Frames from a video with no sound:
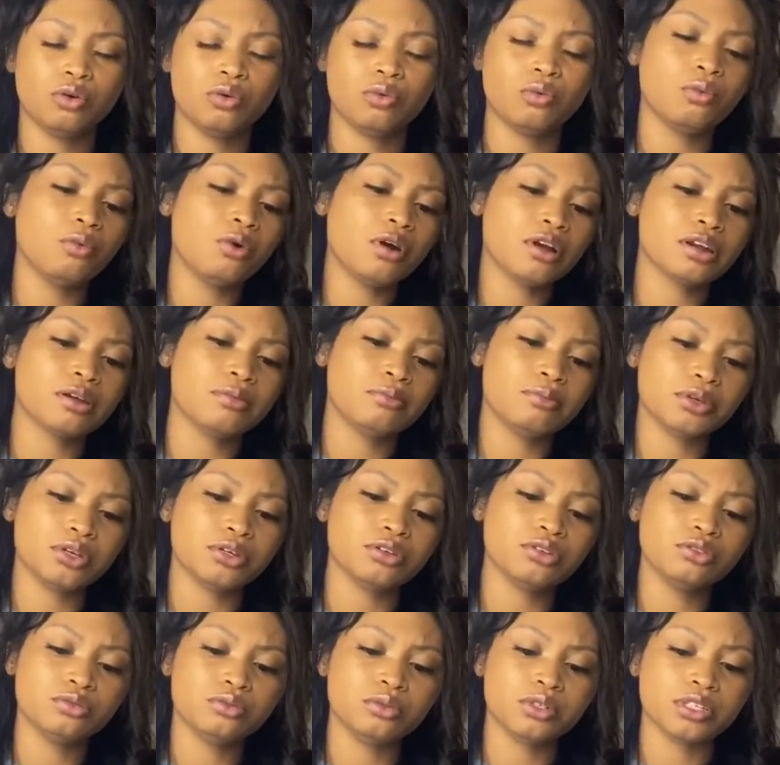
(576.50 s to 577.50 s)
want to
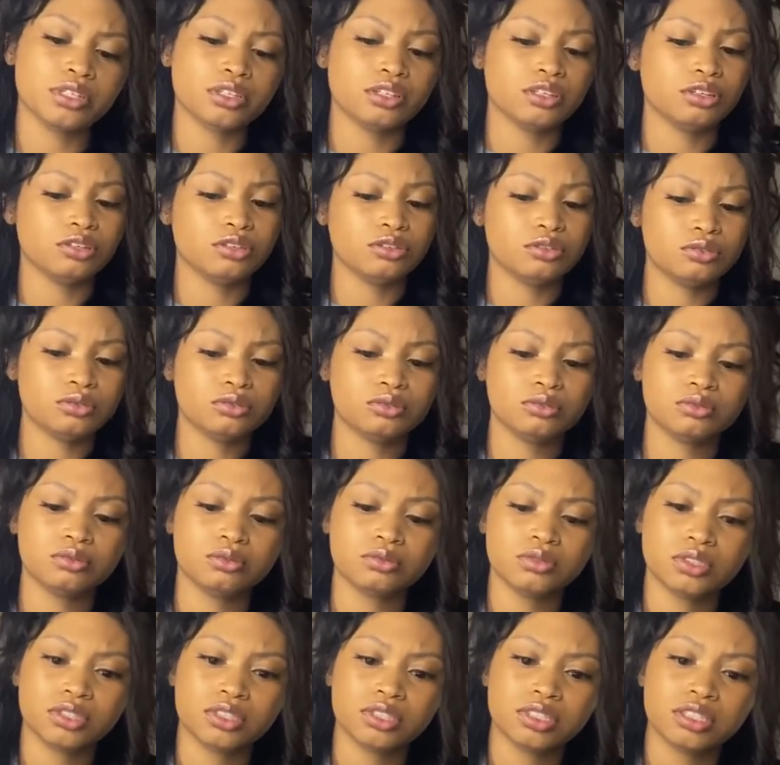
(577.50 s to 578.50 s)
build with you.
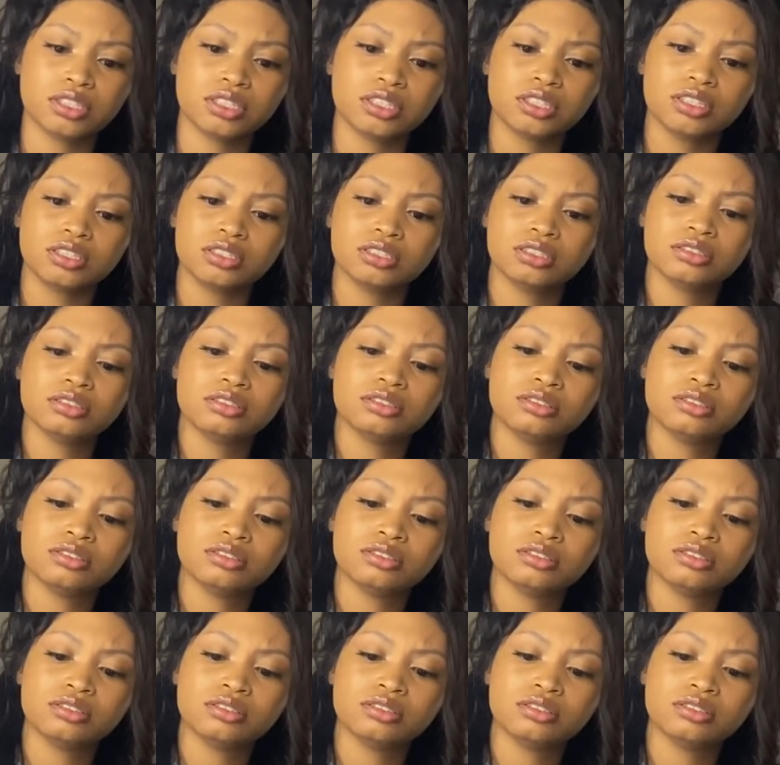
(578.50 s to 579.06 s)
Let's see.